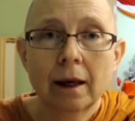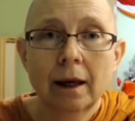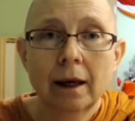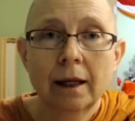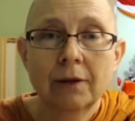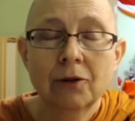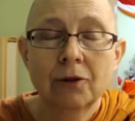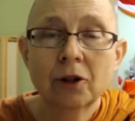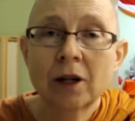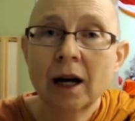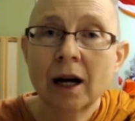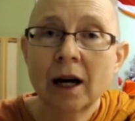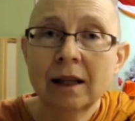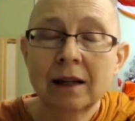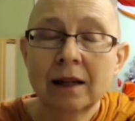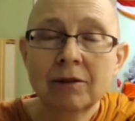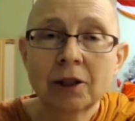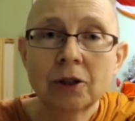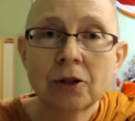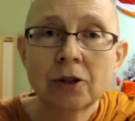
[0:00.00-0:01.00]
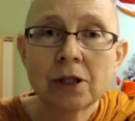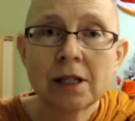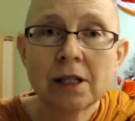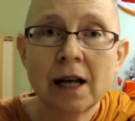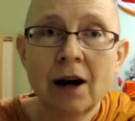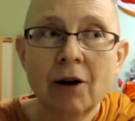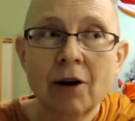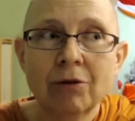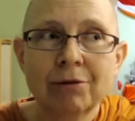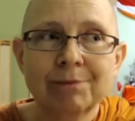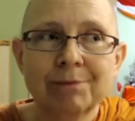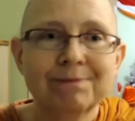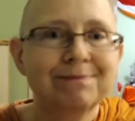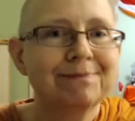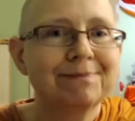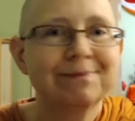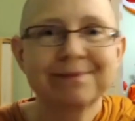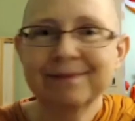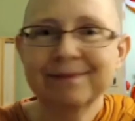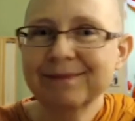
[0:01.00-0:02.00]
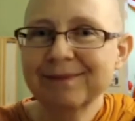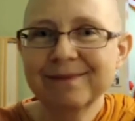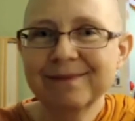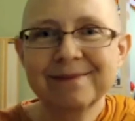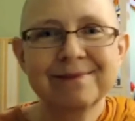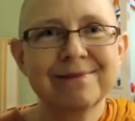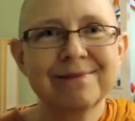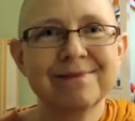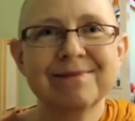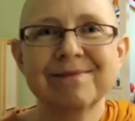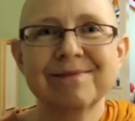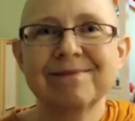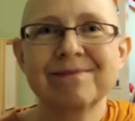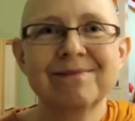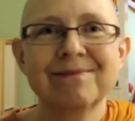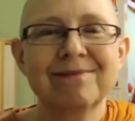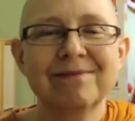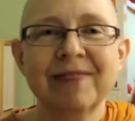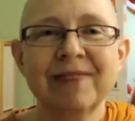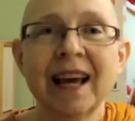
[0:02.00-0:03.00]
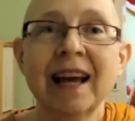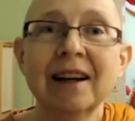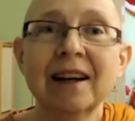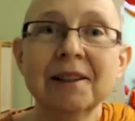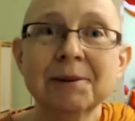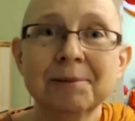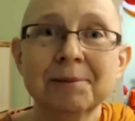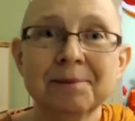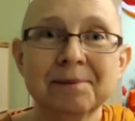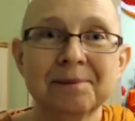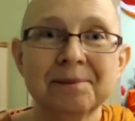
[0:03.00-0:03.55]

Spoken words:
And if you're not loving yourself, fail.